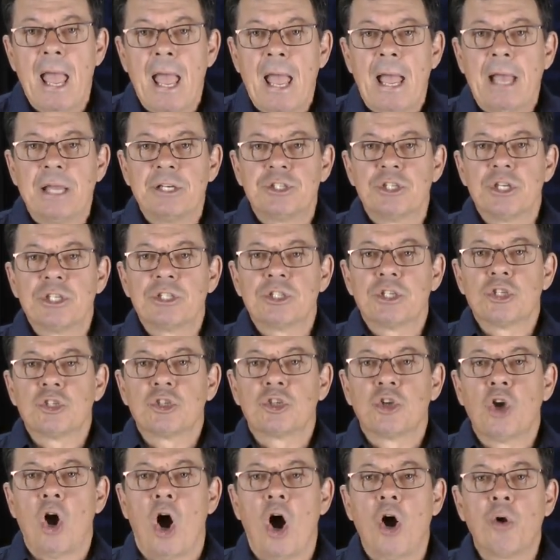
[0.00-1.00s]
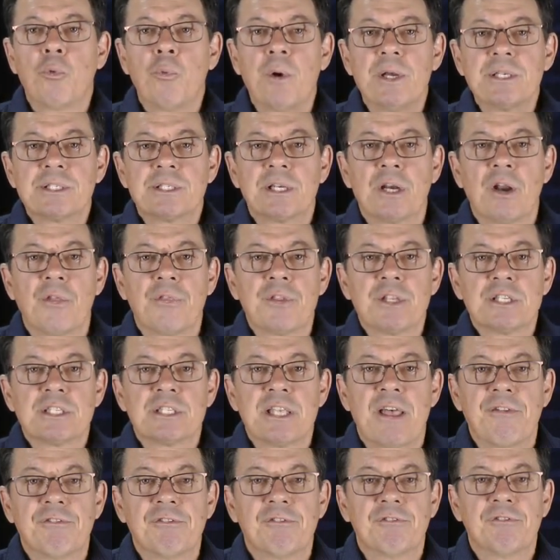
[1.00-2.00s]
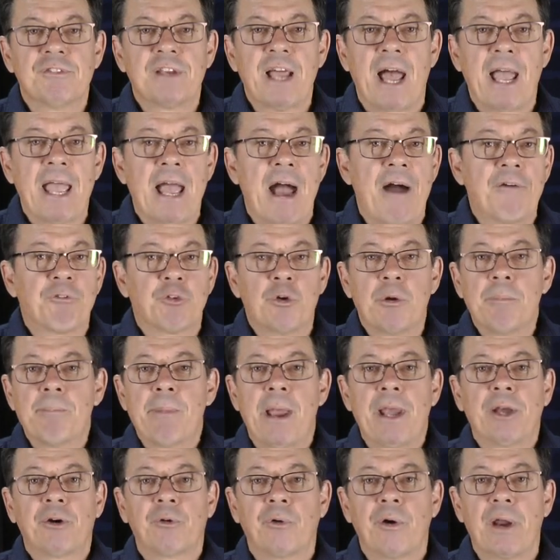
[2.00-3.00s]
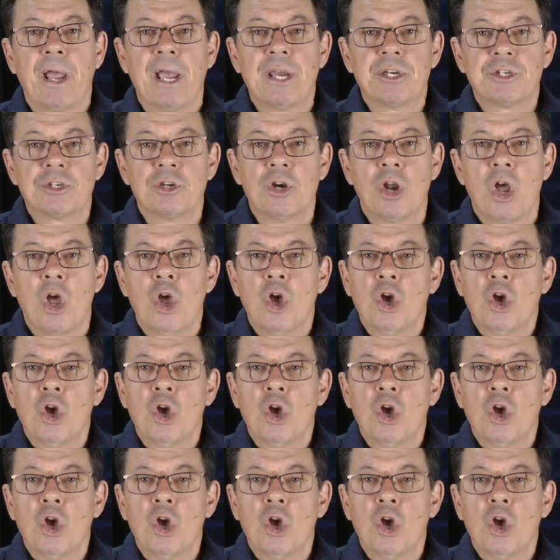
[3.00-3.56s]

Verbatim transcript: And just as God rested on the seventh day after he made creation,